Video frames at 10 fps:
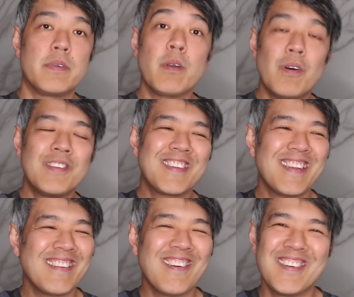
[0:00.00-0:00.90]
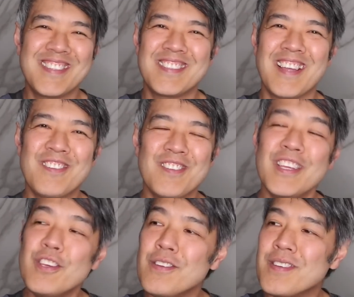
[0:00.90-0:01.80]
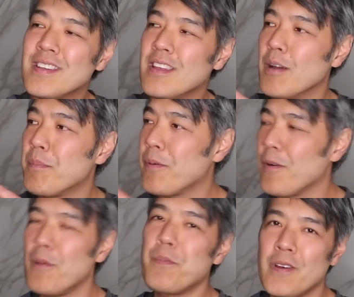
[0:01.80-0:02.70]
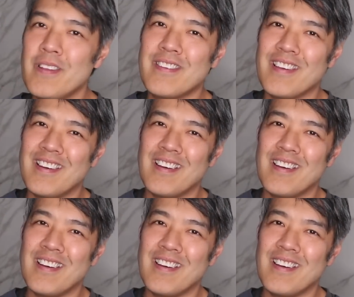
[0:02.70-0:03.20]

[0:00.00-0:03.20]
So once again, guys, it's actually using the appropriate